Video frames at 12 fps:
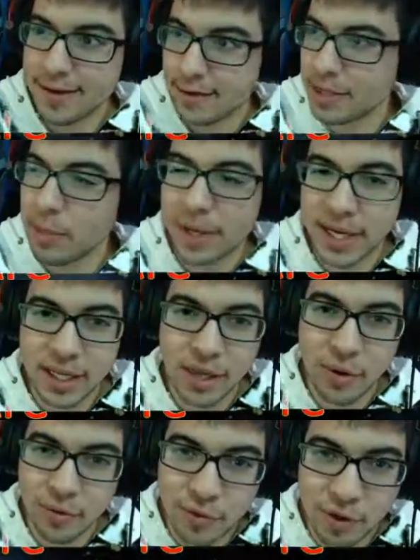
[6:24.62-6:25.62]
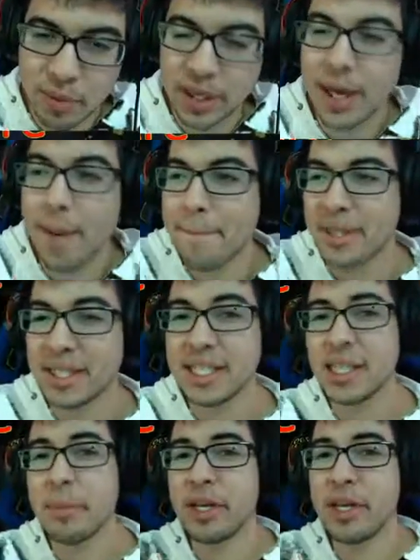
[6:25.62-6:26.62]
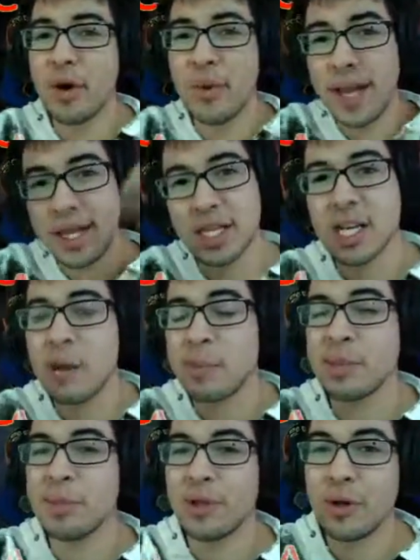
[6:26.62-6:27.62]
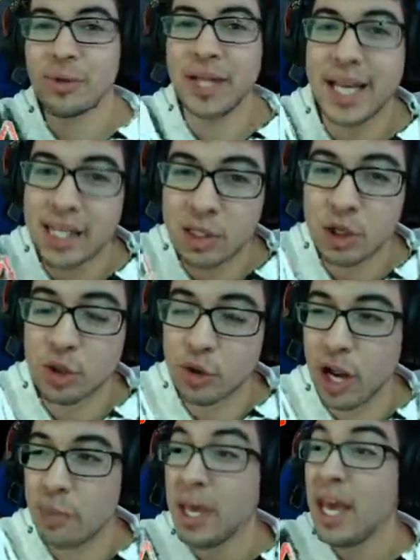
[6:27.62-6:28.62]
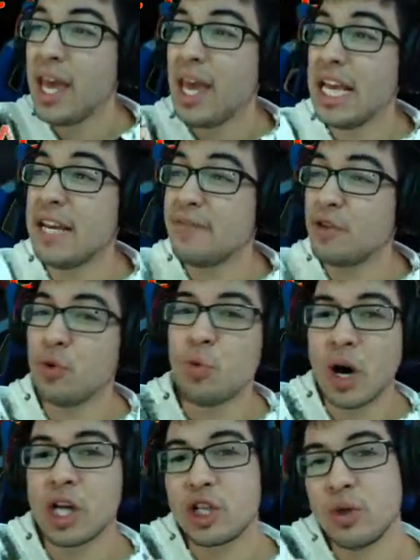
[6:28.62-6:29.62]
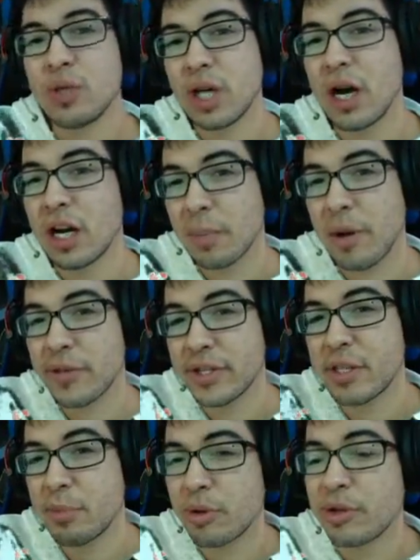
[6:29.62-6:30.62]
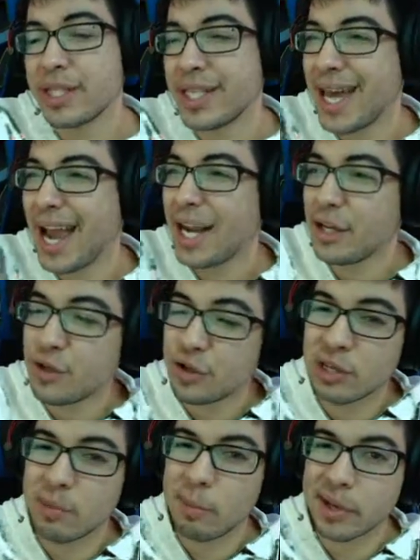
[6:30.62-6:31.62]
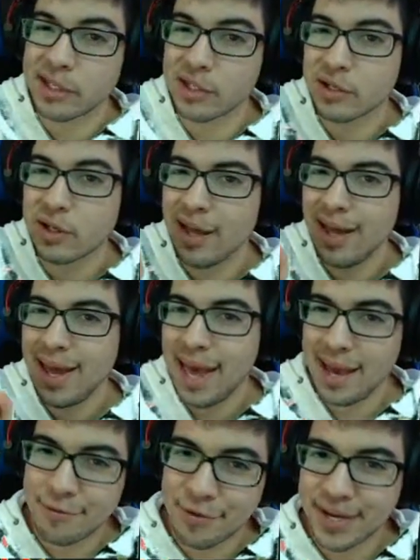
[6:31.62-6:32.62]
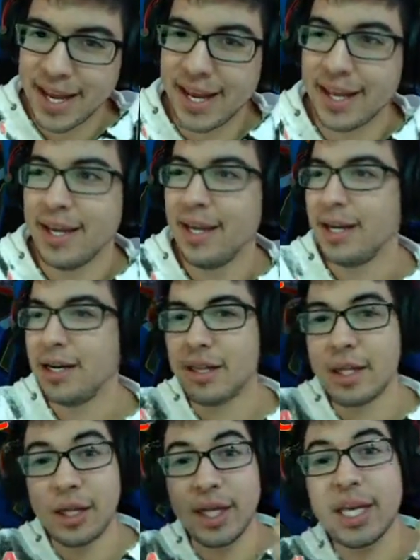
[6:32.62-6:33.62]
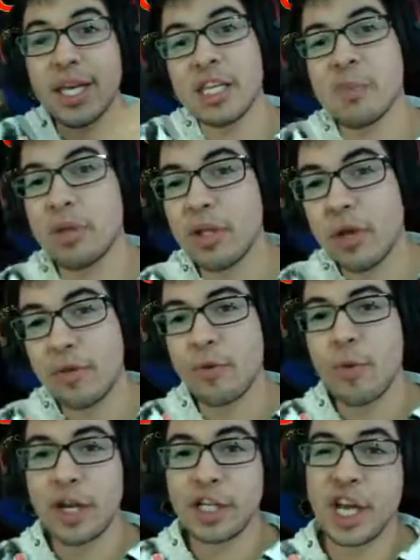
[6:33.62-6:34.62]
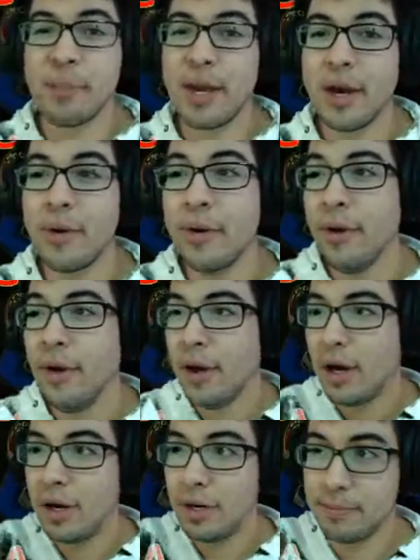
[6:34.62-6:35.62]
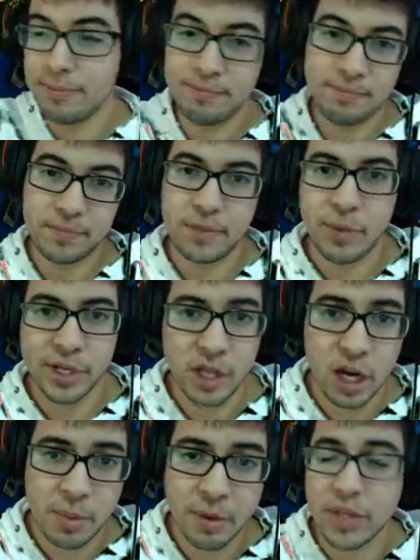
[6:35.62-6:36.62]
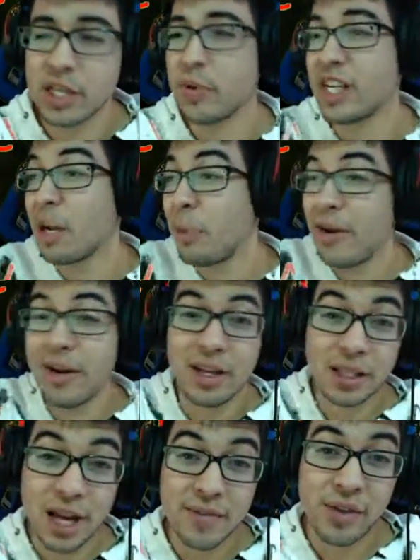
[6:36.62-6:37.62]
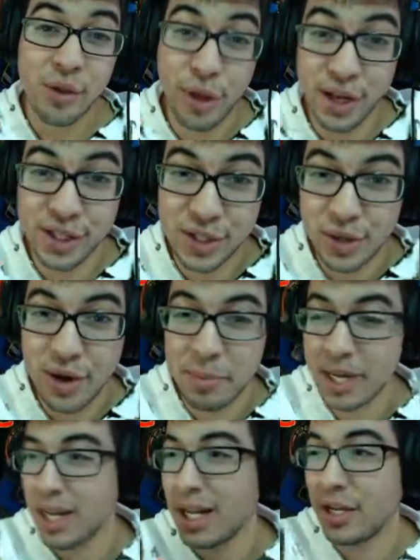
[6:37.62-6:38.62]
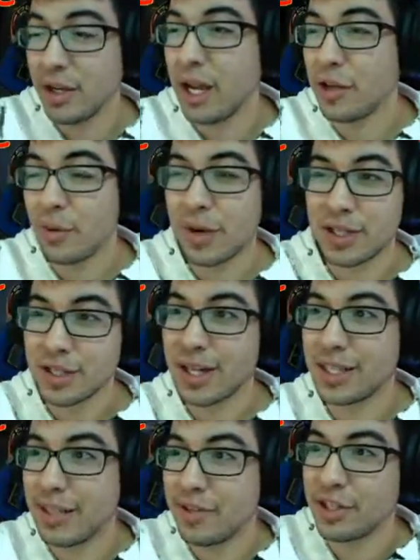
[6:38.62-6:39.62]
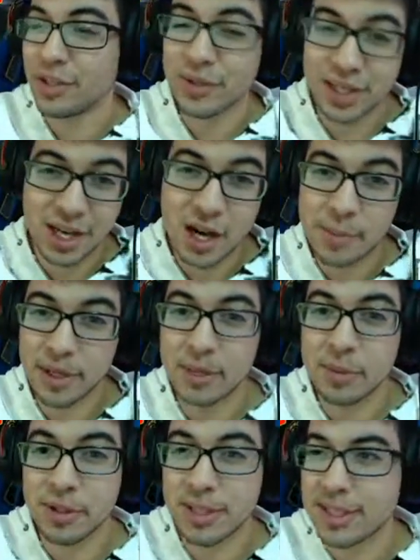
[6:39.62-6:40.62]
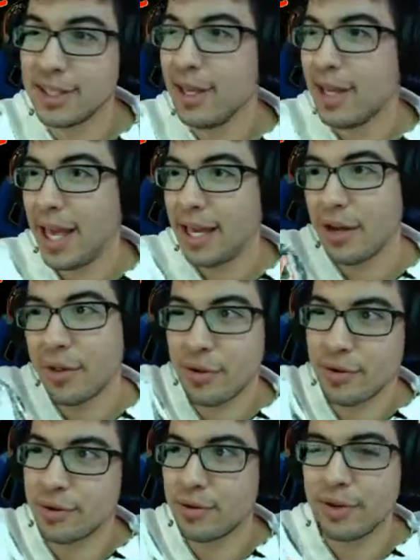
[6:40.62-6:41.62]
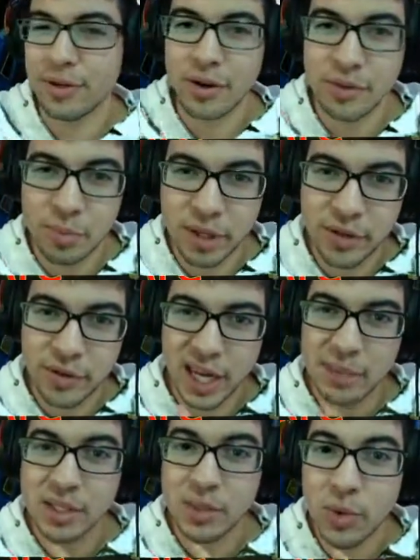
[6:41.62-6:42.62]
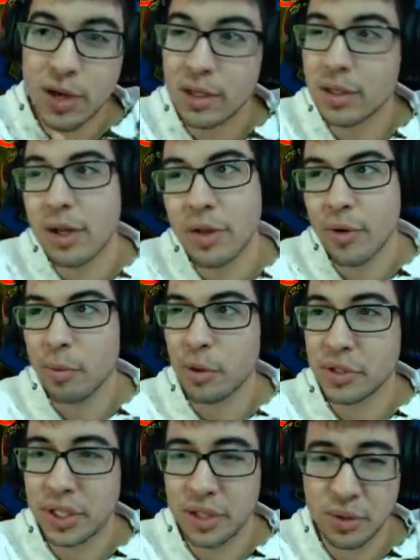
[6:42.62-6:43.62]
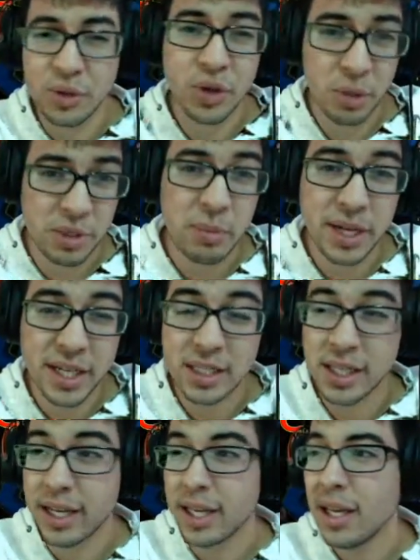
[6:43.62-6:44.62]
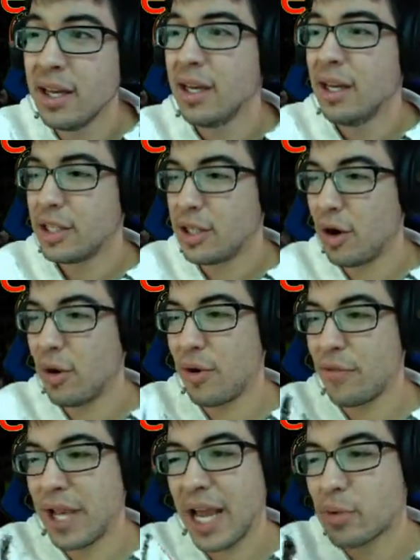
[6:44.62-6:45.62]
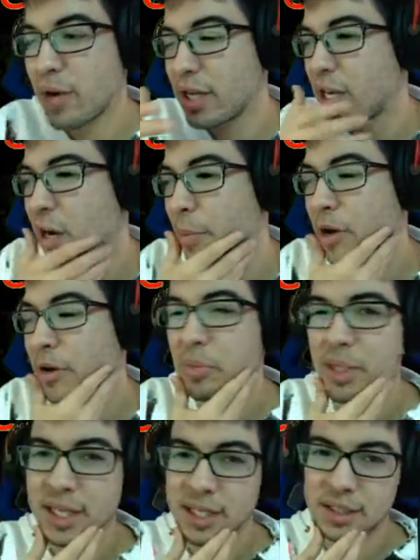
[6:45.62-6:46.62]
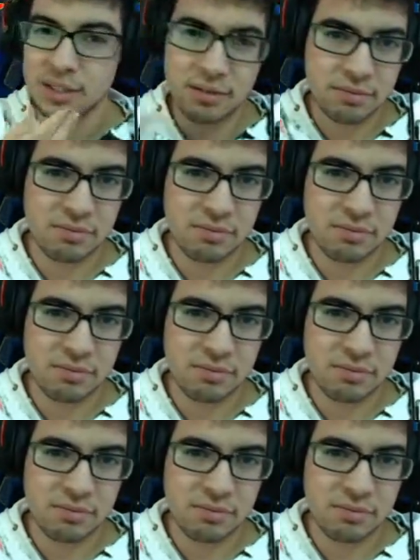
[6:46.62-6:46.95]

Dead by Daylight going free to play, please let me know in the comments below, like and subscribe. If you want to talk about this in person, I do stream on Mixer every day. Uh, the link is below if you want to check me out. Um, we could talk about this. We could talk about a lot of other things too. I mean, I, I do watch a lot of TV shows and comic books and other, you know, I do play other games as well, although I mostly do stream Dead by Daylight. So if you guys want to talk about it, please